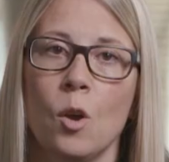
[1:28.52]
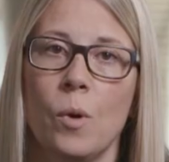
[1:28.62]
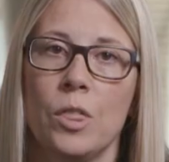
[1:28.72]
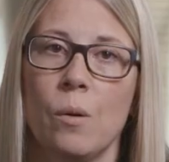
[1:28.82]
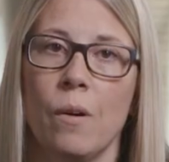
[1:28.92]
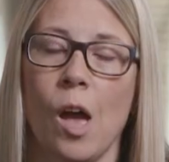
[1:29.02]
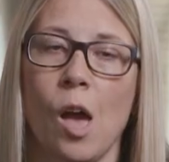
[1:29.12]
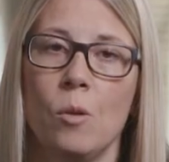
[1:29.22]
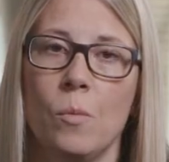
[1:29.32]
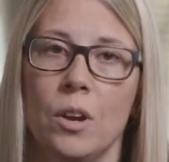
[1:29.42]
Whether you're a
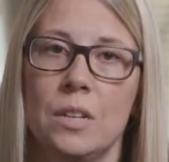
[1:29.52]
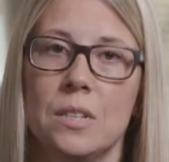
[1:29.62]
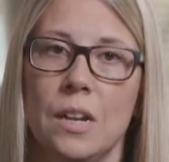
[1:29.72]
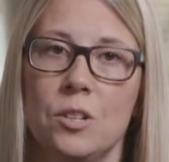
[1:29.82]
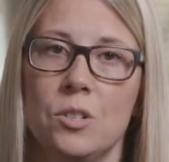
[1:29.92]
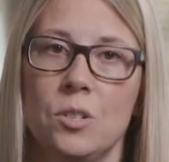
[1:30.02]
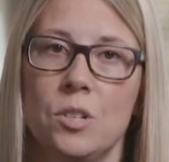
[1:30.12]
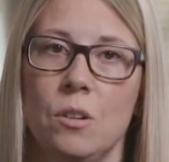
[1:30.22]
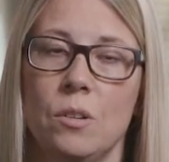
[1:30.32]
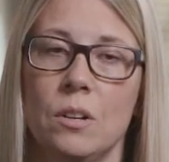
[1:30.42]
home or international
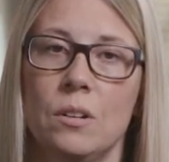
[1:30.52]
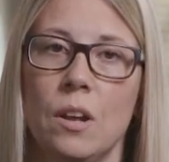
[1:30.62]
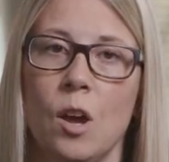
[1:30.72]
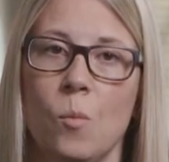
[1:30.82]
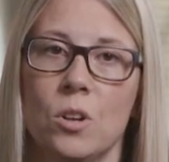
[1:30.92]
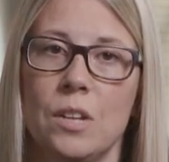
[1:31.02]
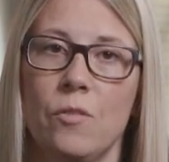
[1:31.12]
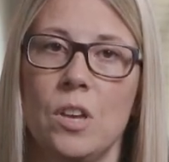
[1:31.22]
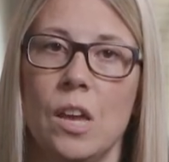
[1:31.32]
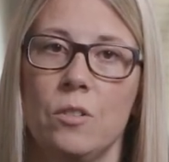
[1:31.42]
student, and
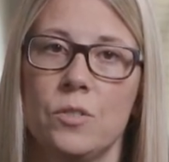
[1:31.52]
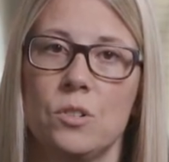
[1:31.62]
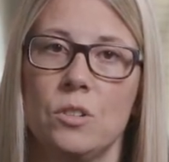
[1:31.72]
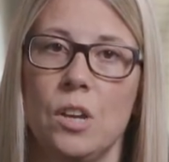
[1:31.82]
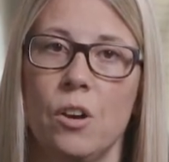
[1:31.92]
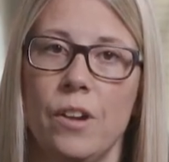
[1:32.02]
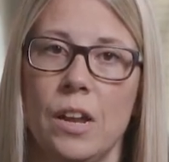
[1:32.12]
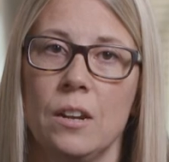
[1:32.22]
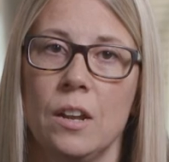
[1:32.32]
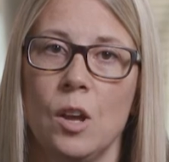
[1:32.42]
whatever year of study you're
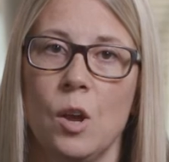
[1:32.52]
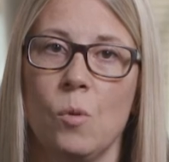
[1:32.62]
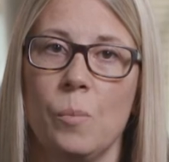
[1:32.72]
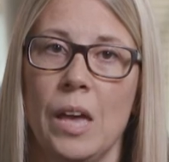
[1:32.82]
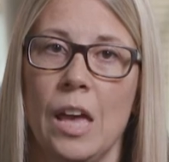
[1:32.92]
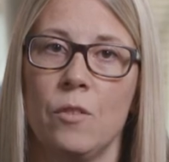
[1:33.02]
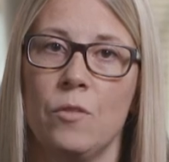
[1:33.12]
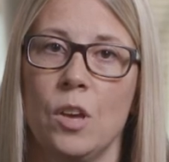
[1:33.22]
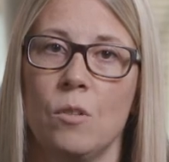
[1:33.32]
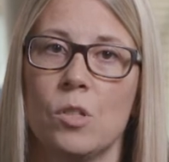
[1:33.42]
in, we'll be here
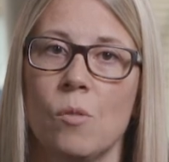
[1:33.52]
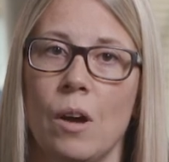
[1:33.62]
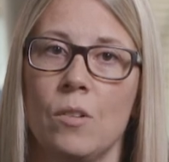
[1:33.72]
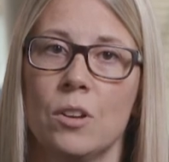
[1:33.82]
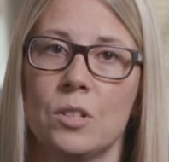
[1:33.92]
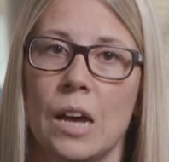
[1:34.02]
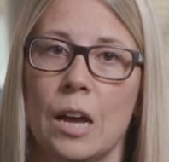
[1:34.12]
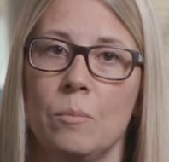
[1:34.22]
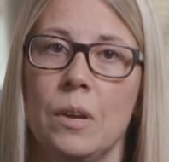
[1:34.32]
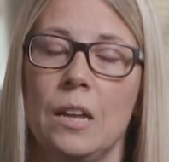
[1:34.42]
for you throughout your
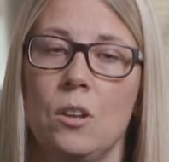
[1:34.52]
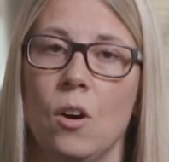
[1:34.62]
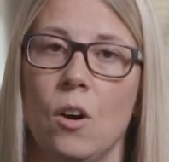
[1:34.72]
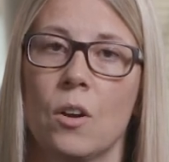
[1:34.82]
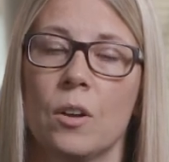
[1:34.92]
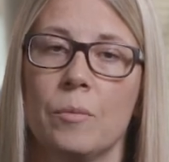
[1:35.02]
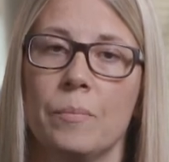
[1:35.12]
time in York.